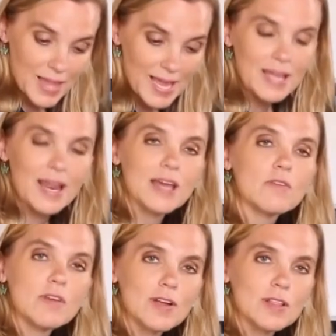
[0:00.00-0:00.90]
play it
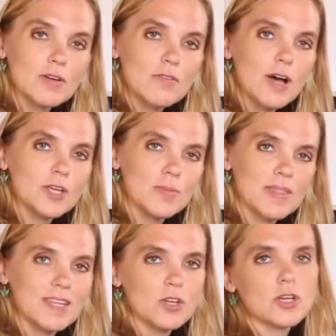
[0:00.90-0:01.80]
at a very low
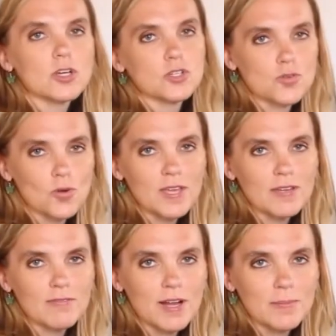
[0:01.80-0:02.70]
volume and then you can control
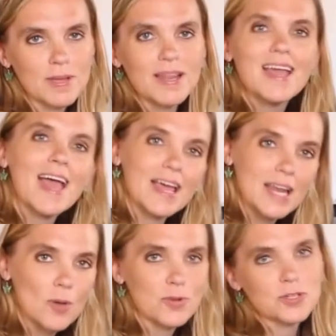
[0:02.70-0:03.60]
the environment
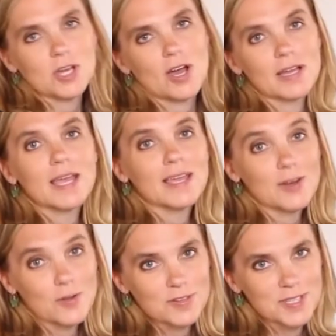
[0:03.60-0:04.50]
and help your
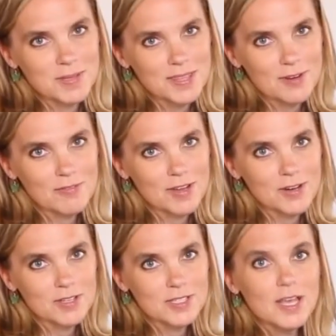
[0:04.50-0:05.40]
dog get over some of their
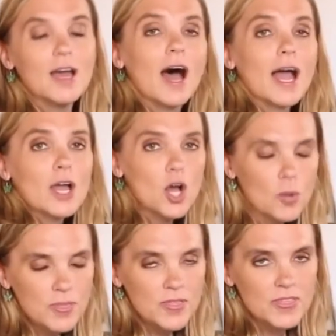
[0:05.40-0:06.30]
fears. I
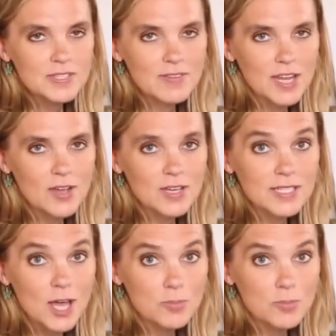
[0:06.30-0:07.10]
hope that this video has